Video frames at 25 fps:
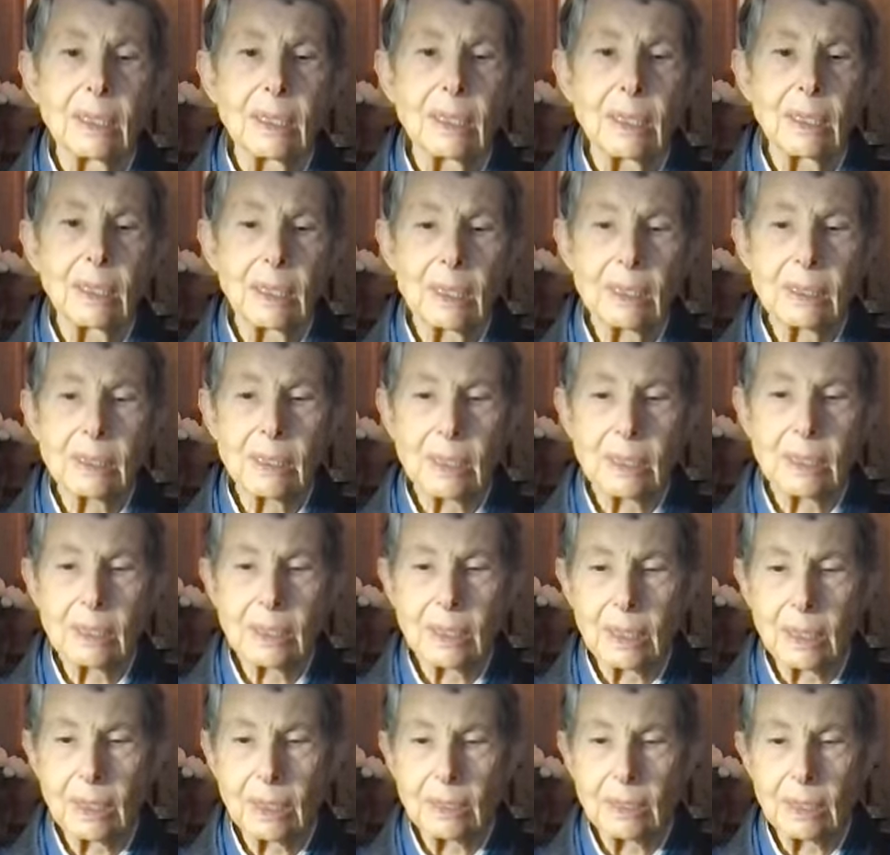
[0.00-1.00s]
And as I
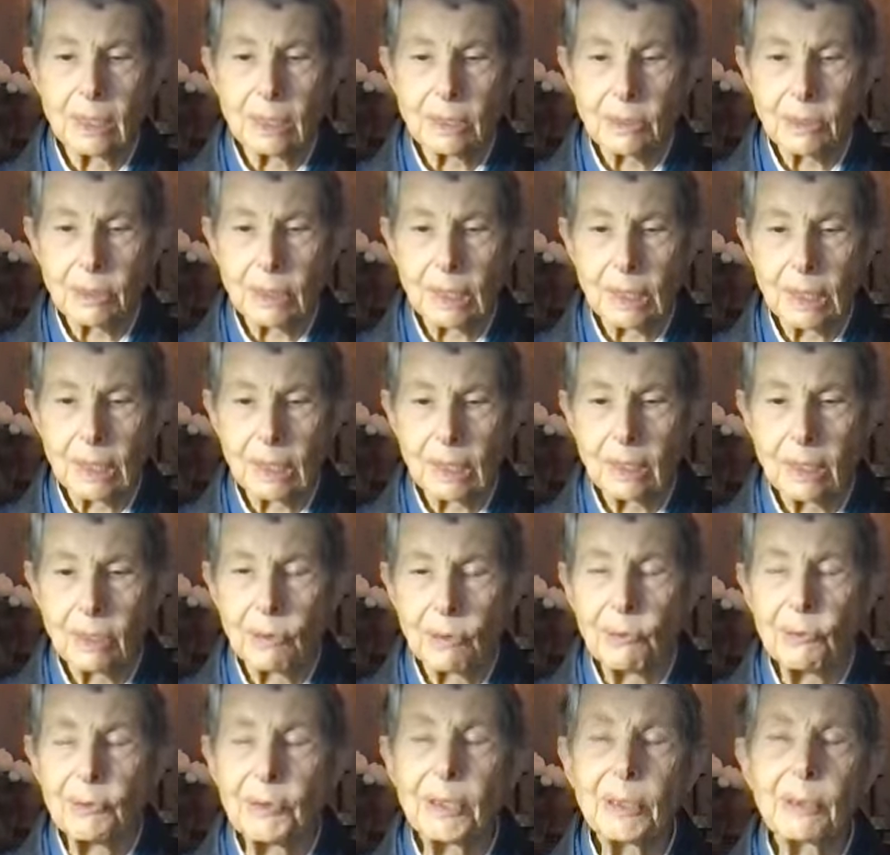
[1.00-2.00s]
said yesterday, the
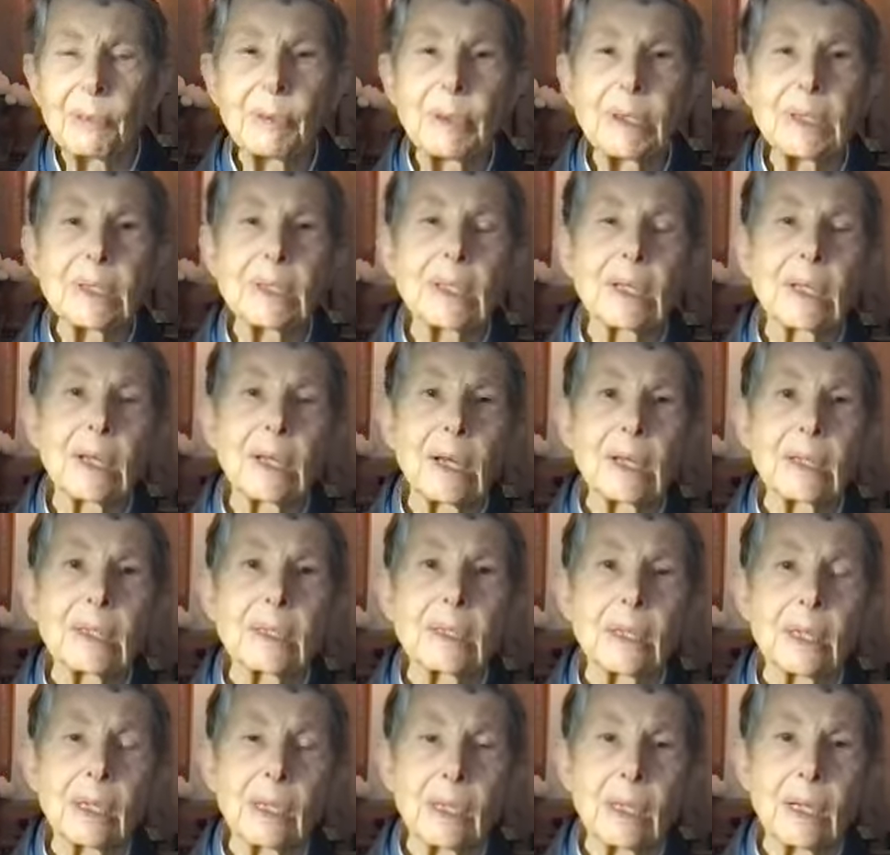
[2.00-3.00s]
only reason I
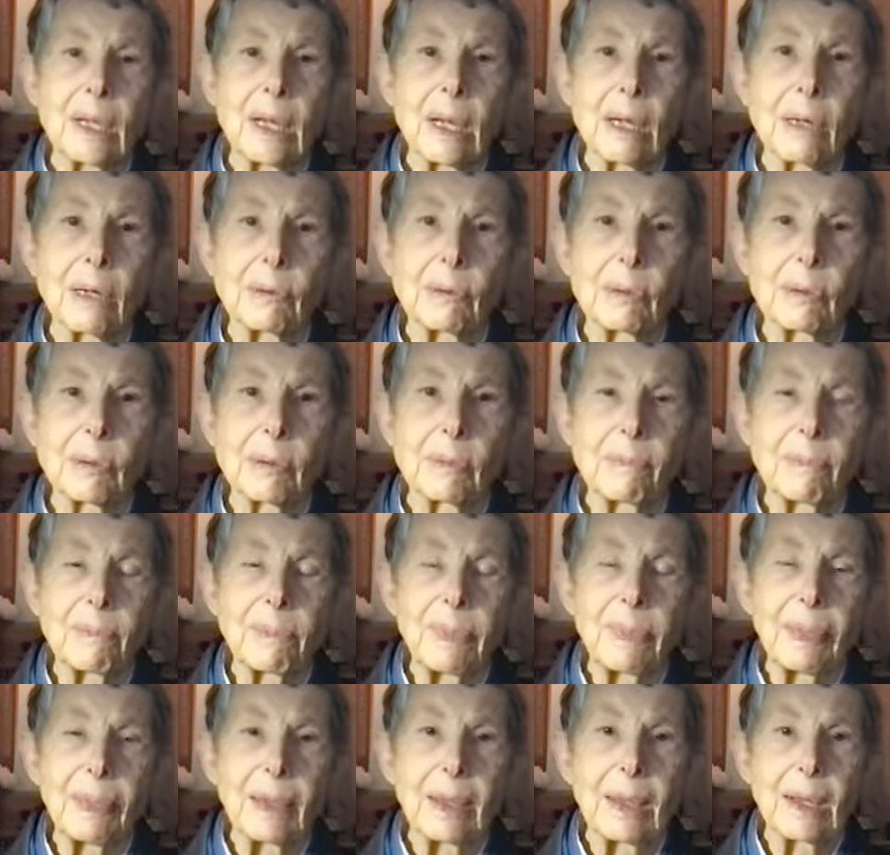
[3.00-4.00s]
stuck it out
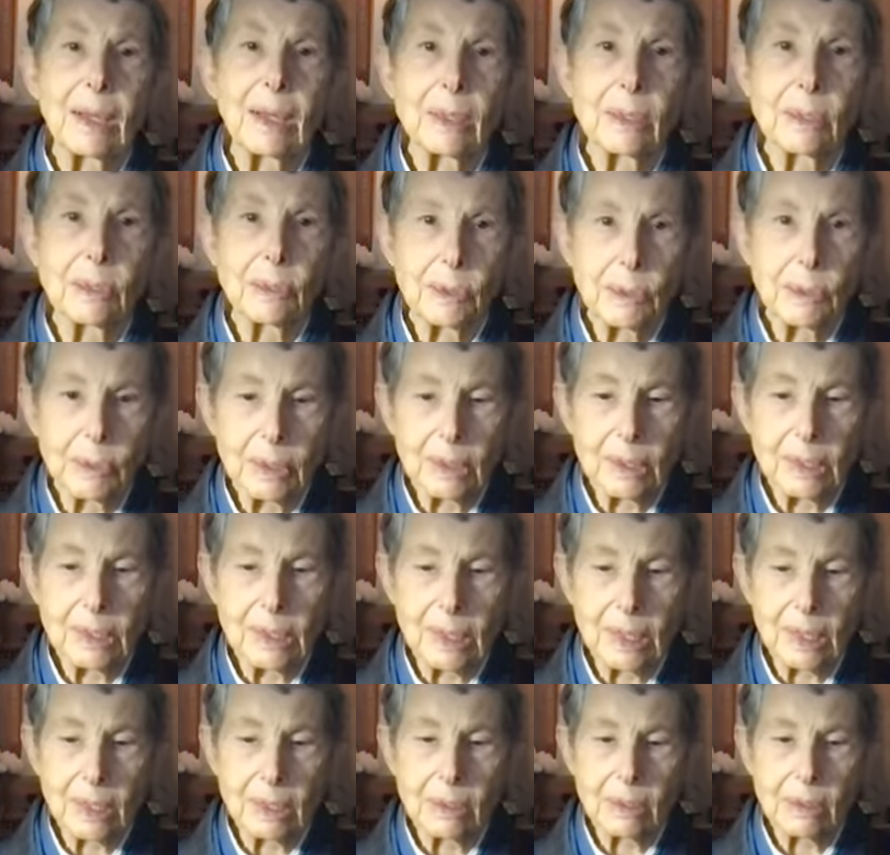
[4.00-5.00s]
in the early
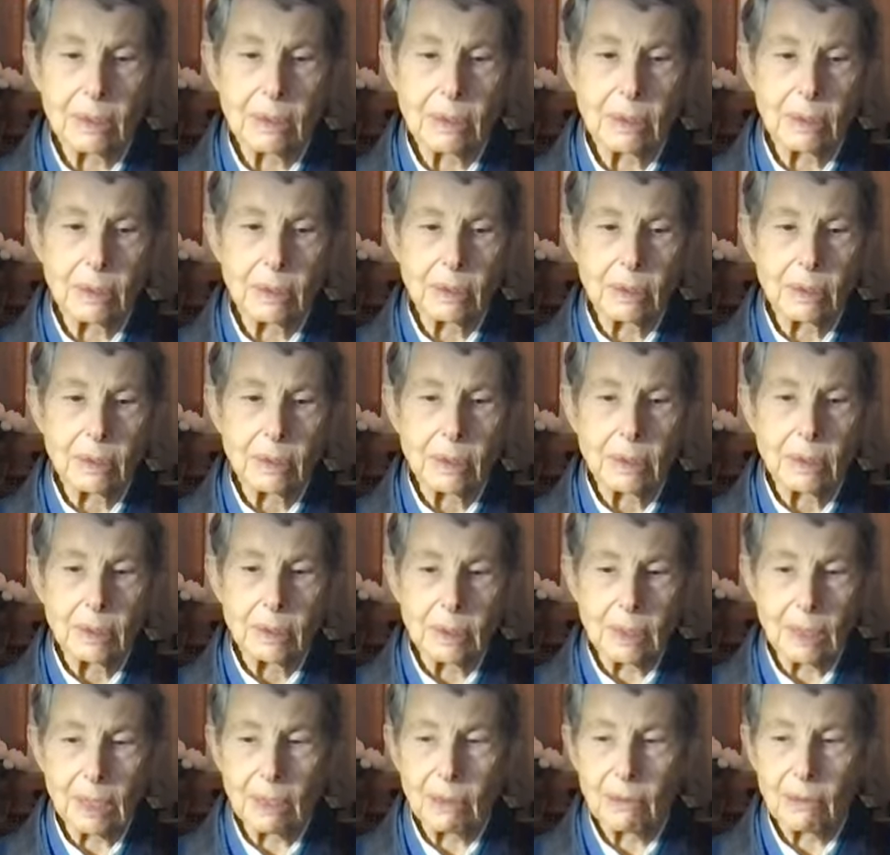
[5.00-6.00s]
days,
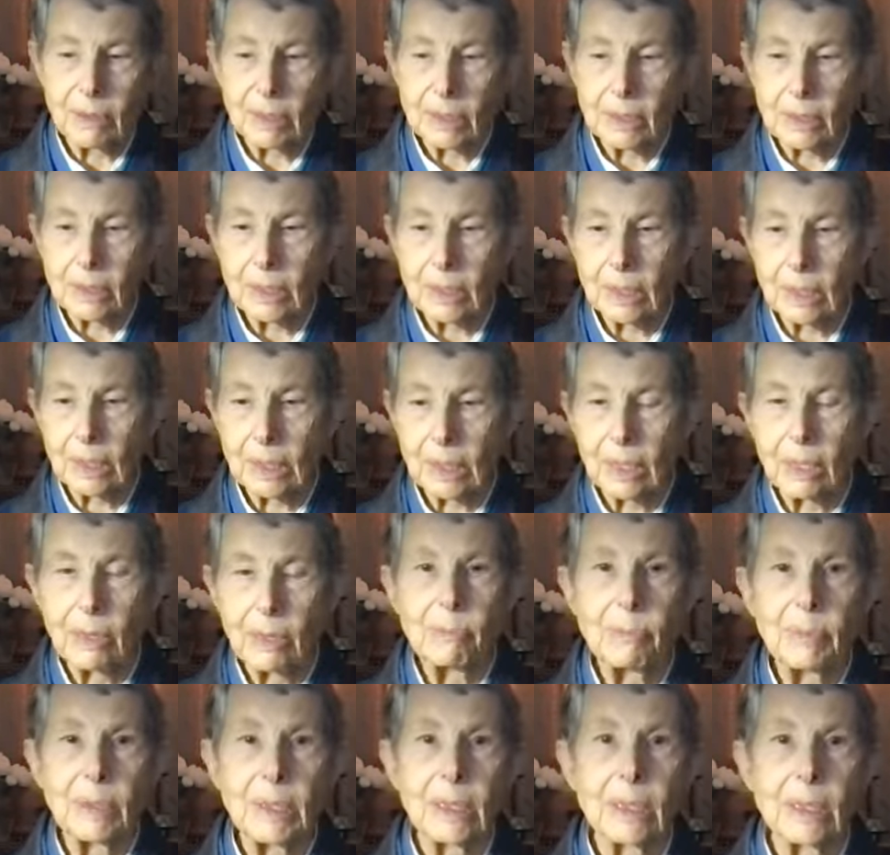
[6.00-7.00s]
now I stick it
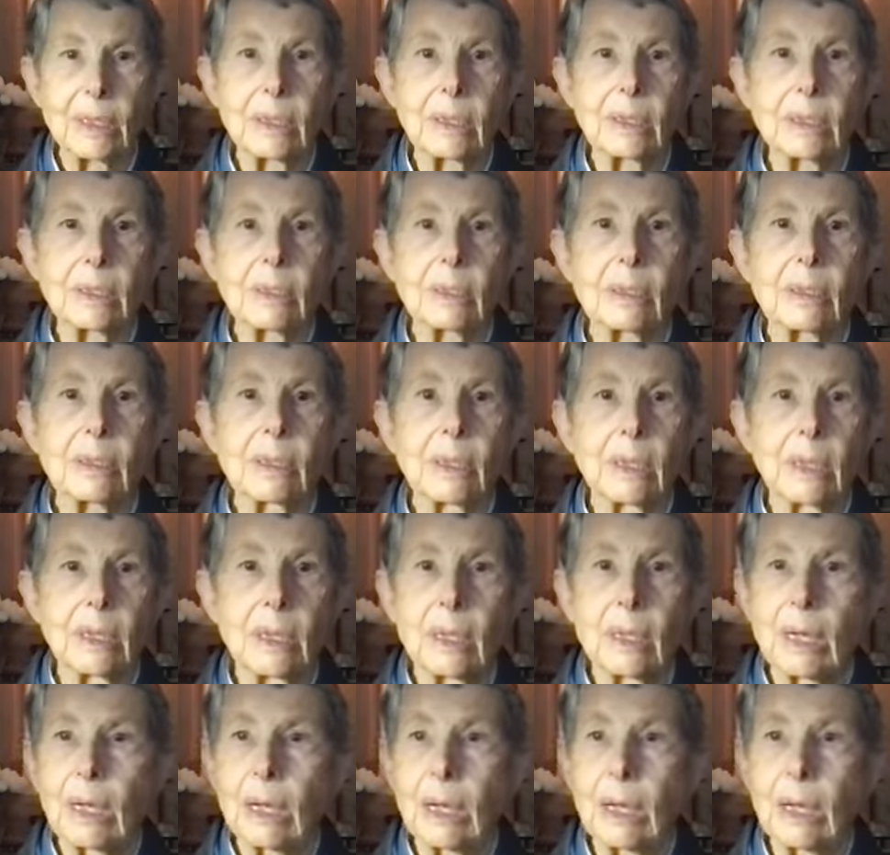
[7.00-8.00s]
out because
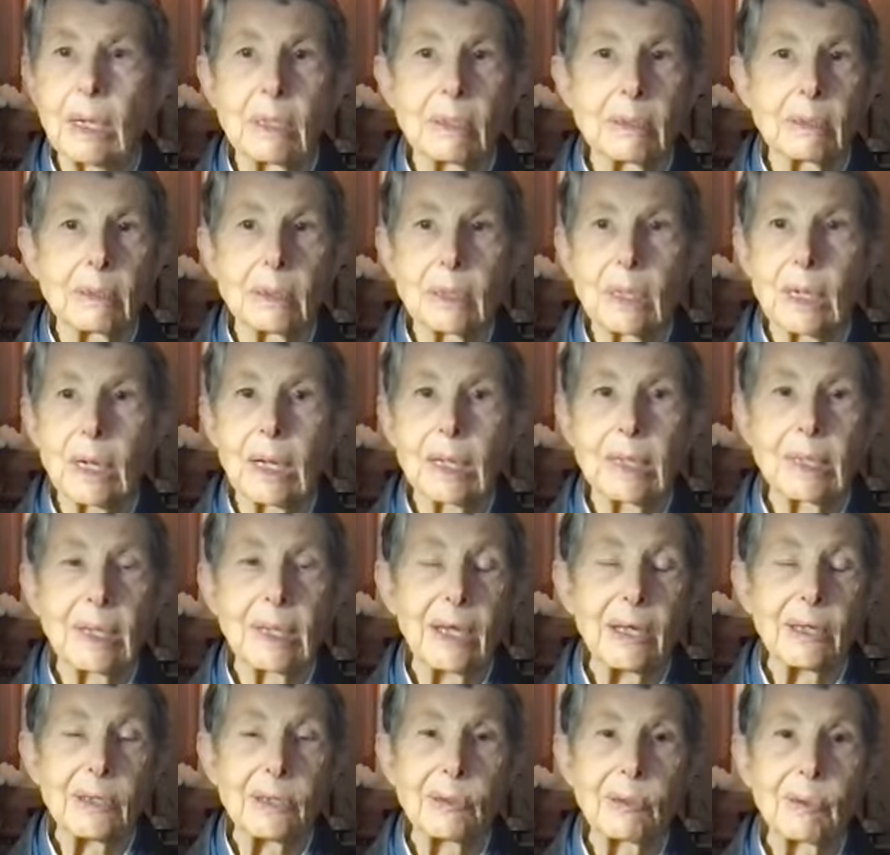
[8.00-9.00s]
I
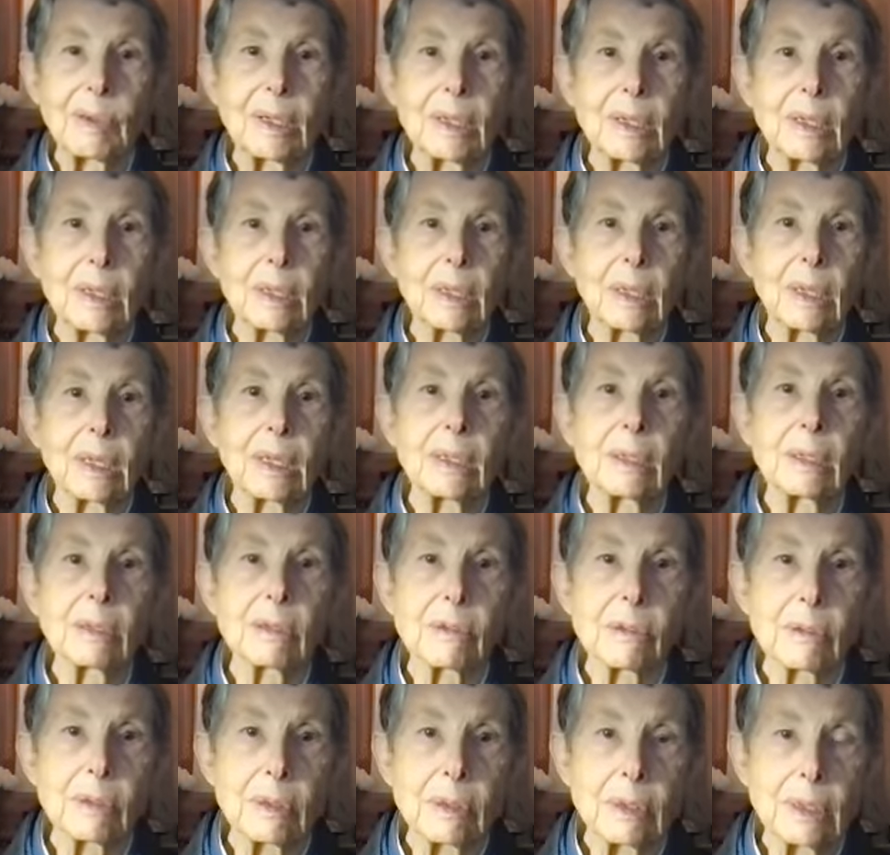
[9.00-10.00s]
can't do anything
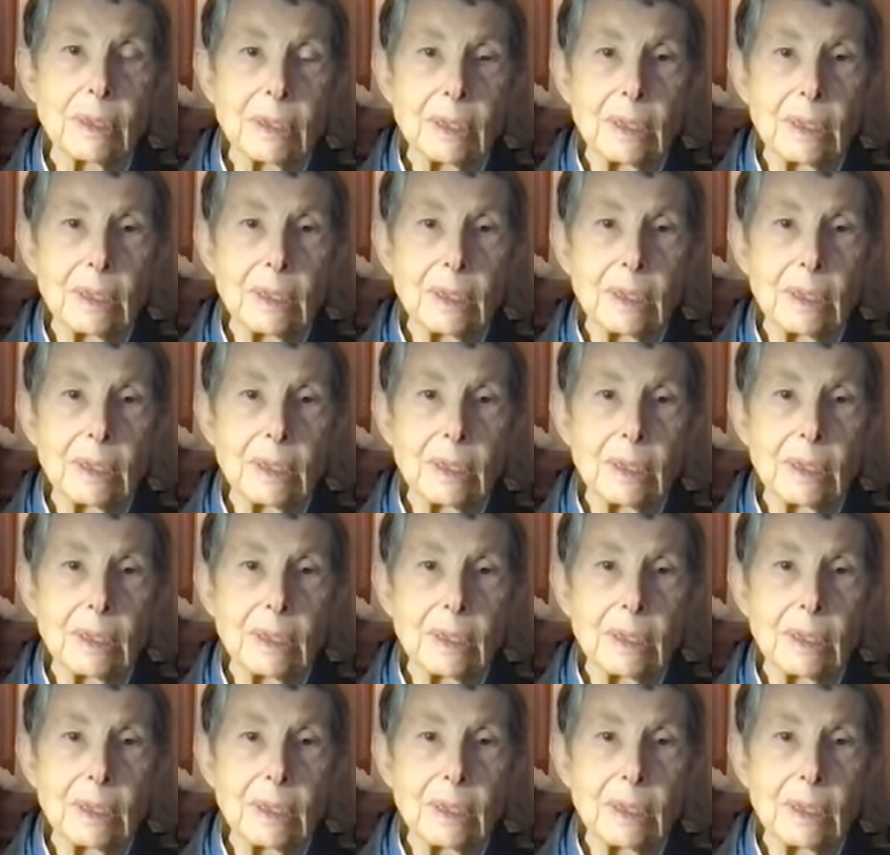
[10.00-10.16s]
else.